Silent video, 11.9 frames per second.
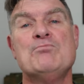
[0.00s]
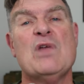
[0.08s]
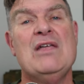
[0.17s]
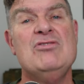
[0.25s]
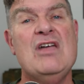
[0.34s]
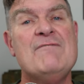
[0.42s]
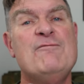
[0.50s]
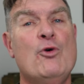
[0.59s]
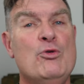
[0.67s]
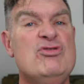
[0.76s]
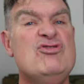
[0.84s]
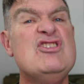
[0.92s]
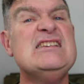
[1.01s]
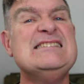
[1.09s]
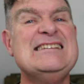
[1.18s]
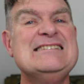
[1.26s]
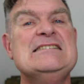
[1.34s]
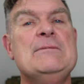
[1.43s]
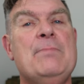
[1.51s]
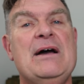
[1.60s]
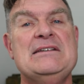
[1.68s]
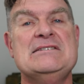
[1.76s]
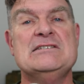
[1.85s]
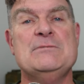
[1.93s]
And therefore, this is the
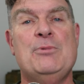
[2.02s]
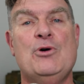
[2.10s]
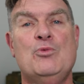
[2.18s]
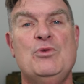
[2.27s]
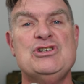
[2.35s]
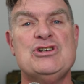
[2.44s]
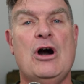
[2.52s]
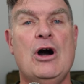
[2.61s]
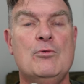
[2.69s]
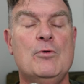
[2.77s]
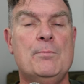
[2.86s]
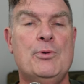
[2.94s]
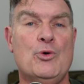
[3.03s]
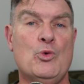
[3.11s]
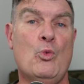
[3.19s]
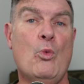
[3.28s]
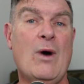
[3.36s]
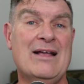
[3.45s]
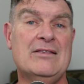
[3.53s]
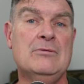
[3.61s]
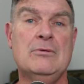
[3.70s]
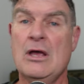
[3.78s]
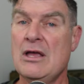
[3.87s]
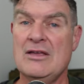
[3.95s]
basis upon which I will put
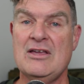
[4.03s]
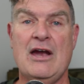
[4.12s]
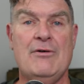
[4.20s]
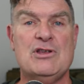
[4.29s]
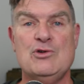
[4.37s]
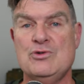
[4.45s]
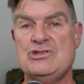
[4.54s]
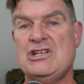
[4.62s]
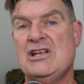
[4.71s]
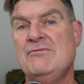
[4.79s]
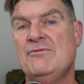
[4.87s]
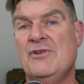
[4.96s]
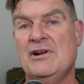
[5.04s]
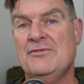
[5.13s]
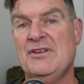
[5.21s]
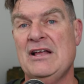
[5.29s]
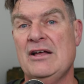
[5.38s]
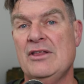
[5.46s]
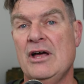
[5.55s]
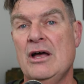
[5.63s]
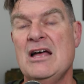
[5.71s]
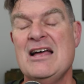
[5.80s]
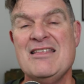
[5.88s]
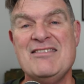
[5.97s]
one characteristic in front of another.
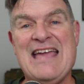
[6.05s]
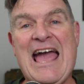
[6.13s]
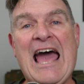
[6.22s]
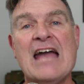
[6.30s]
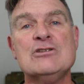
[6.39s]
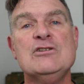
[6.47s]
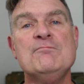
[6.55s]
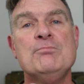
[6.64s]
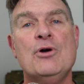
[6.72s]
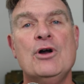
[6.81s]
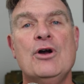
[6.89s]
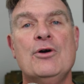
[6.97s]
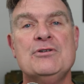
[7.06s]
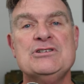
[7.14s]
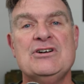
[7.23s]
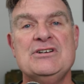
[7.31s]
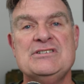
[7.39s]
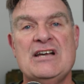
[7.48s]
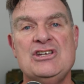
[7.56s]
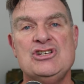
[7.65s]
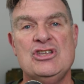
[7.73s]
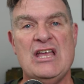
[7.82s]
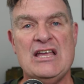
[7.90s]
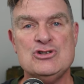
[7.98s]
The act of
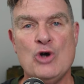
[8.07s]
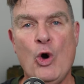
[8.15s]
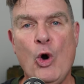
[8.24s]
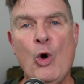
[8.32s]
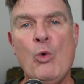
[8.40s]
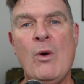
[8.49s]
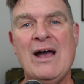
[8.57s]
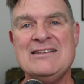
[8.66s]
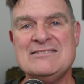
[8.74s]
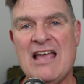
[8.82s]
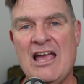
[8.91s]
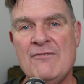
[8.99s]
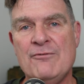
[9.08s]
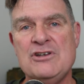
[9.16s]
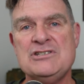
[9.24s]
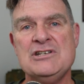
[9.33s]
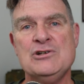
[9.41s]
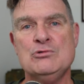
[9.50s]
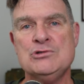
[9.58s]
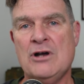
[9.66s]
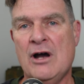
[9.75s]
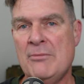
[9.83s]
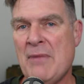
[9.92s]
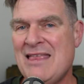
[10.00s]
prioritization is always, every single
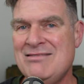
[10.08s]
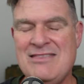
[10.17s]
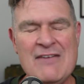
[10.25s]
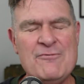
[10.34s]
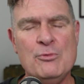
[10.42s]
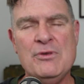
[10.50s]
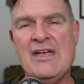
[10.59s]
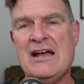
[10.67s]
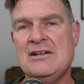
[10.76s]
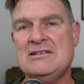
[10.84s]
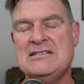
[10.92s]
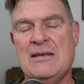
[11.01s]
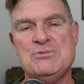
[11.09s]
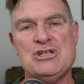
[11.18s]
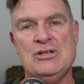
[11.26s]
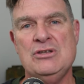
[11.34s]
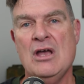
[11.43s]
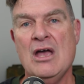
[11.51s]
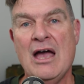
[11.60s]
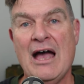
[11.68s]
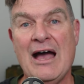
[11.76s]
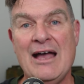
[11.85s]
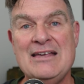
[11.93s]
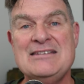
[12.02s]
time, never without exception,
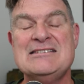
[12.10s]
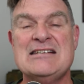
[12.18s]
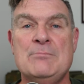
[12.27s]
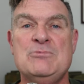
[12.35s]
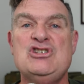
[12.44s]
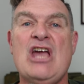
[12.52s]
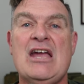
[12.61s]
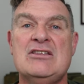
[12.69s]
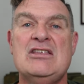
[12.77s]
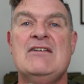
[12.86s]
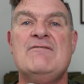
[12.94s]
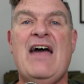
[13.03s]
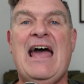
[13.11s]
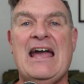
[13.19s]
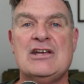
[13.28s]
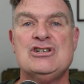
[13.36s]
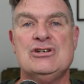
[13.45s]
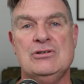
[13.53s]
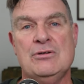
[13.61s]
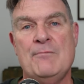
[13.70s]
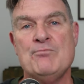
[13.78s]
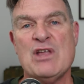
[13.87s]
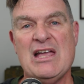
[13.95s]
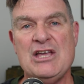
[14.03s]
a subjective action.
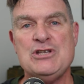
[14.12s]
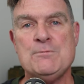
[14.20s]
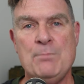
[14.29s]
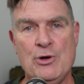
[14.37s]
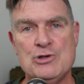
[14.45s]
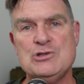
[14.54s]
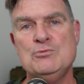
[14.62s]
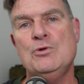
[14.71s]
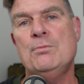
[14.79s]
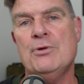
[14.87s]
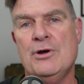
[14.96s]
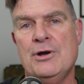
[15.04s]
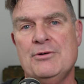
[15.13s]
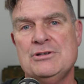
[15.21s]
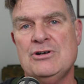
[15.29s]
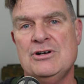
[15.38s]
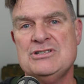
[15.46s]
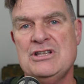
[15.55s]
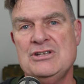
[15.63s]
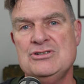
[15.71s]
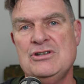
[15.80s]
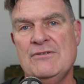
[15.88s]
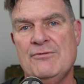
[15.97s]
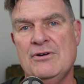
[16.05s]
Each person will prioritize things
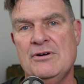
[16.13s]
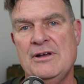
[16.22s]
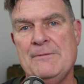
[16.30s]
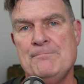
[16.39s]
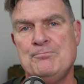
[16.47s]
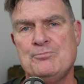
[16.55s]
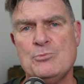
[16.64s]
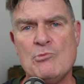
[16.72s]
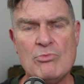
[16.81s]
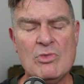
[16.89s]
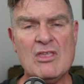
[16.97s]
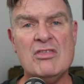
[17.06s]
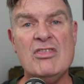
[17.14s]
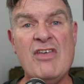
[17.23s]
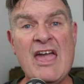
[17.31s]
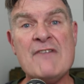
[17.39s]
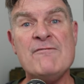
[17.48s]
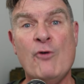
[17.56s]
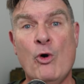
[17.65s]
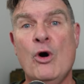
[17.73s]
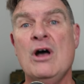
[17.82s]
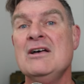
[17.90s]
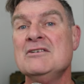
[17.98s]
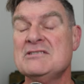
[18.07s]
differently. Therefore,
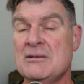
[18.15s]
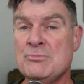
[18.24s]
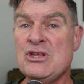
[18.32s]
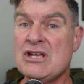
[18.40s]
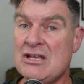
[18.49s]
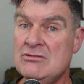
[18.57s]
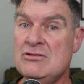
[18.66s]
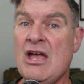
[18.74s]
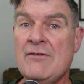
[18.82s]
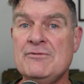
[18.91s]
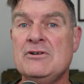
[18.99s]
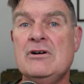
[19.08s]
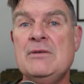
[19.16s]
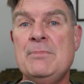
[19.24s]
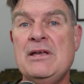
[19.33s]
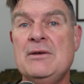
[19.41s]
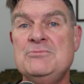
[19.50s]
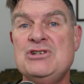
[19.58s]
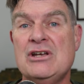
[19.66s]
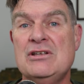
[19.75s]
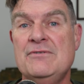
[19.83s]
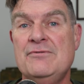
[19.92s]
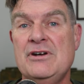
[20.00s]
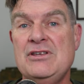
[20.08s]
something can definitely be
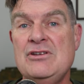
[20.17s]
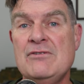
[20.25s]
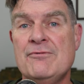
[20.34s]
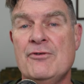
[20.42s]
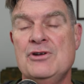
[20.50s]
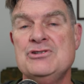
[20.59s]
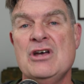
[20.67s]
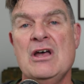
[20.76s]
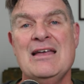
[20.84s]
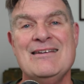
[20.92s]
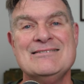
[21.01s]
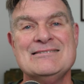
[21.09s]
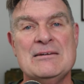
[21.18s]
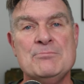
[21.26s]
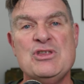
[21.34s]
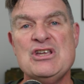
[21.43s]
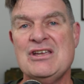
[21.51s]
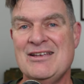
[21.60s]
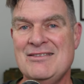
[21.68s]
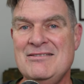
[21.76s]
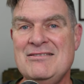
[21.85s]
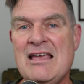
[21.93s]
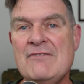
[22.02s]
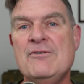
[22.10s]
objectively different. Something
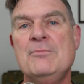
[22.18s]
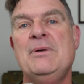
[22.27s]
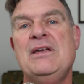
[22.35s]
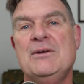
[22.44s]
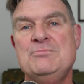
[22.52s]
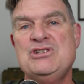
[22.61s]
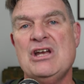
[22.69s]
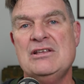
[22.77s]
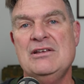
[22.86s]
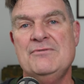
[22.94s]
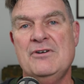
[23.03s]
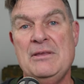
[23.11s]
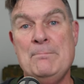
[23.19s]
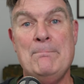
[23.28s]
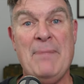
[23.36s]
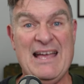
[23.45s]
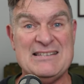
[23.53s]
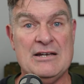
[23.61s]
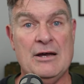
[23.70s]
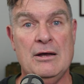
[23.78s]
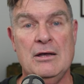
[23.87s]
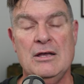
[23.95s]
can never be objectively better.